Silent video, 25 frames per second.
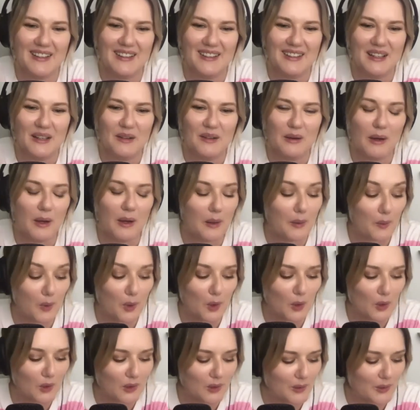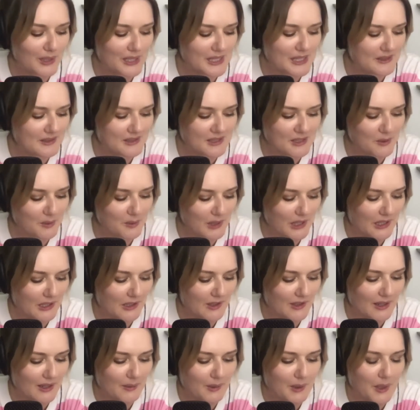We're all always still working on
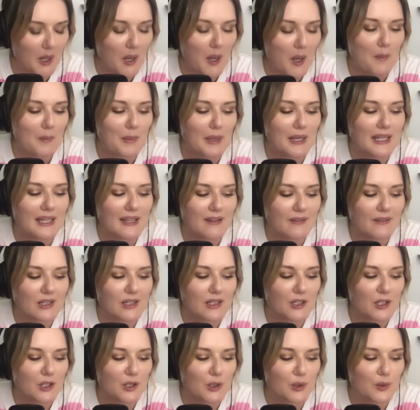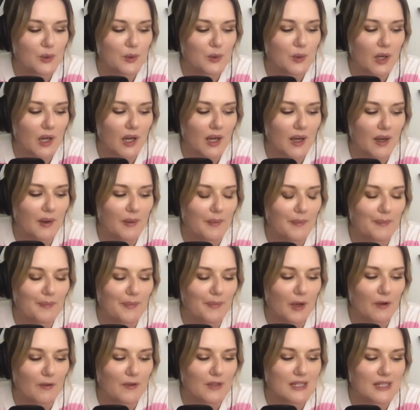that one. But given that you
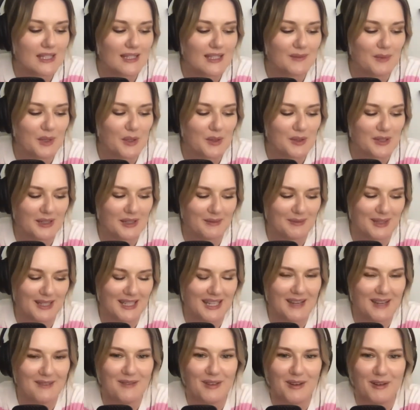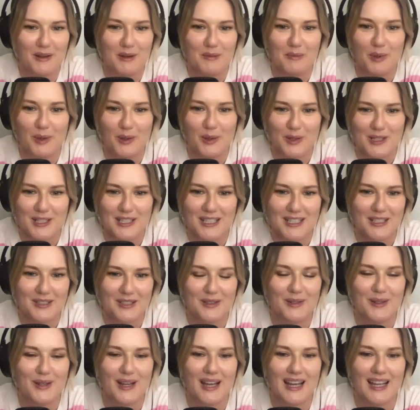obviously music became very important to
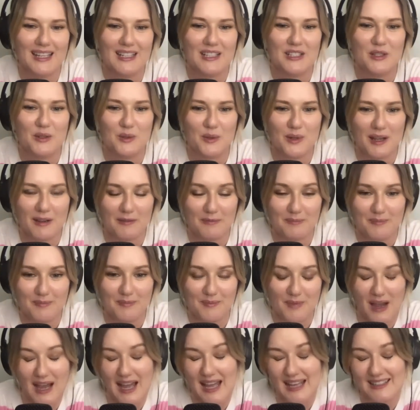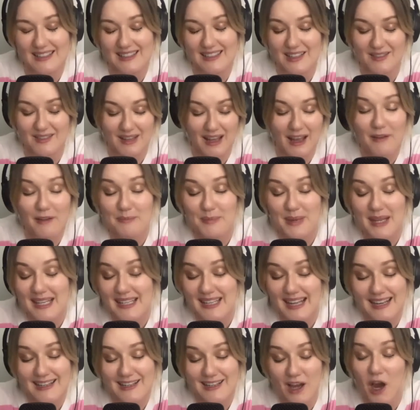you, and you have been
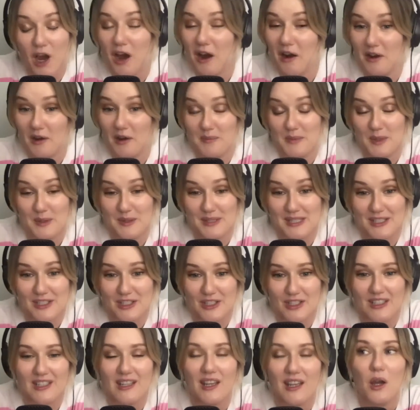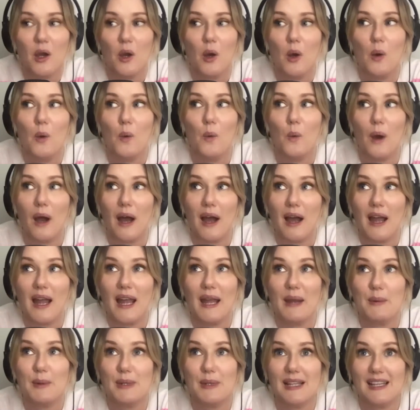and are a musician, I
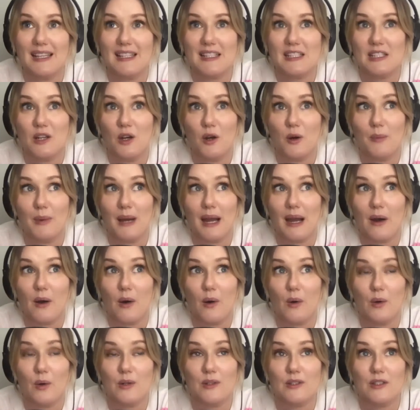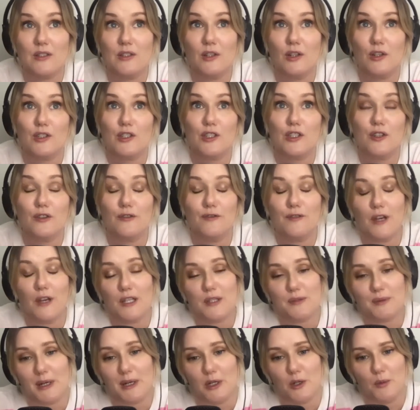would like to know about not just your first
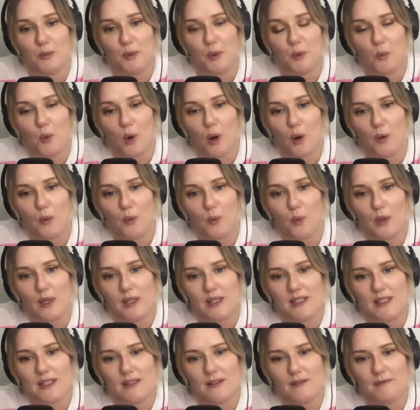record, but what was the